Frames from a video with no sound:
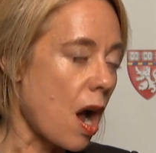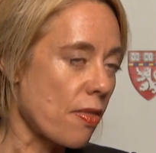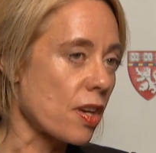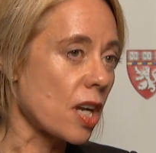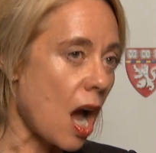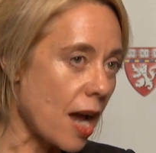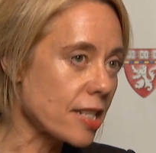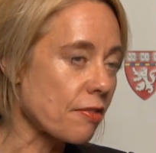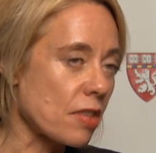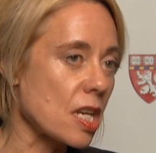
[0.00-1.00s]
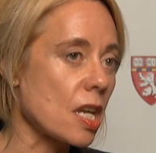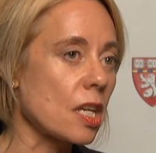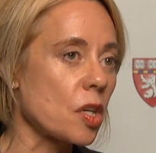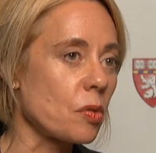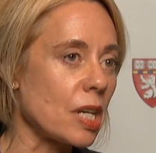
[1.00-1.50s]
the kind of
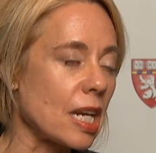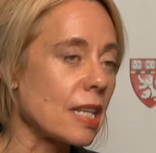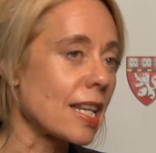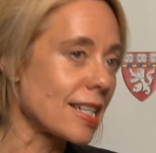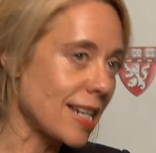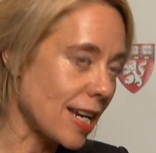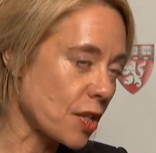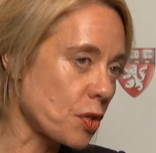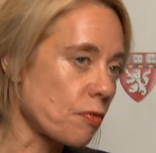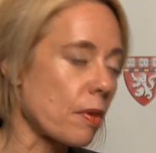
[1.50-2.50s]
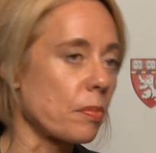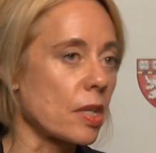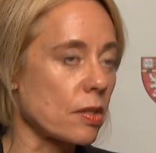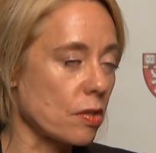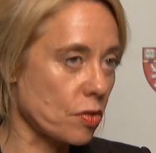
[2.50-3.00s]
thinking you need that takes you from
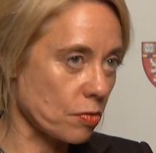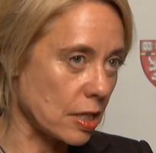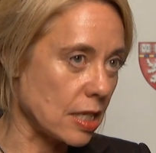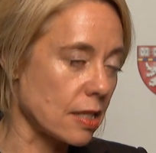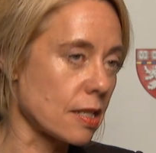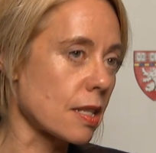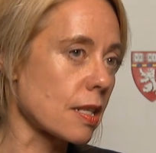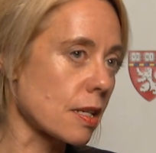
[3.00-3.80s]
the trees to